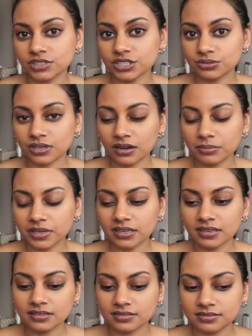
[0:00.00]
which will help
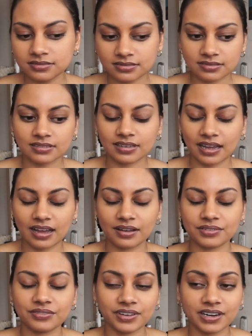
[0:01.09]
me
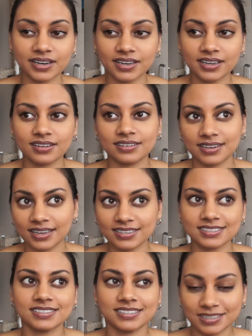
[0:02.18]
have a very
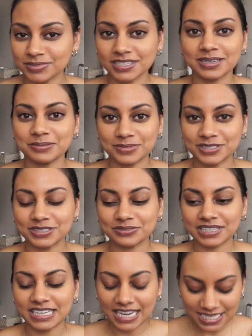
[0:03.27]
nice deep sleep, which is
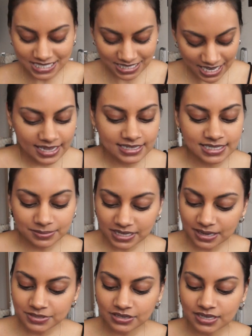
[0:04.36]
really nice. And
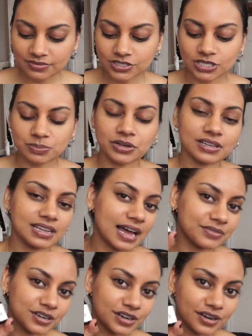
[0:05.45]
sometimes I'll even just put
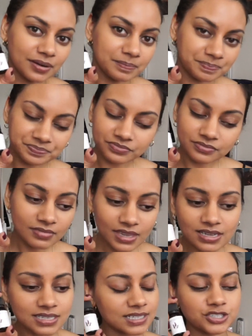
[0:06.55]
lavender
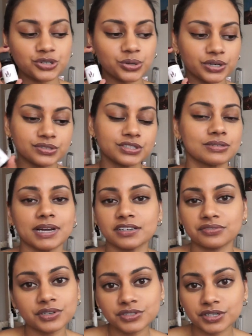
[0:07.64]
essential oil into my
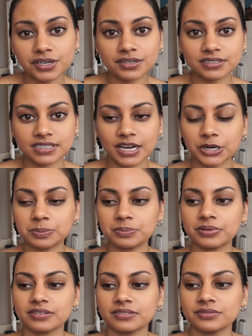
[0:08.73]
diffuser to
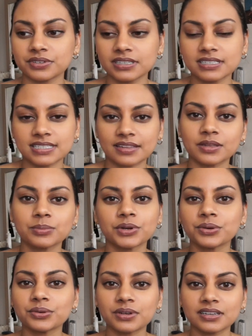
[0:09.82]
help really set the
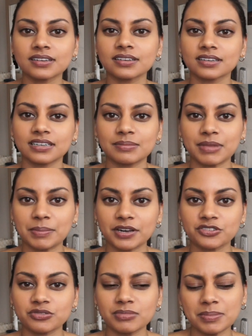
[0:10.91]
mood in my
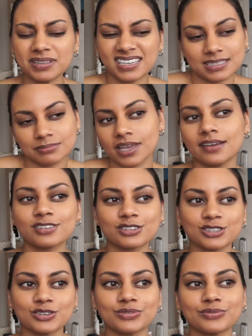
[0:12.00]
bedroom. Maybe light some candles
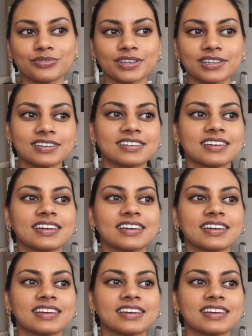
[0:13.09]
too if I'm feeling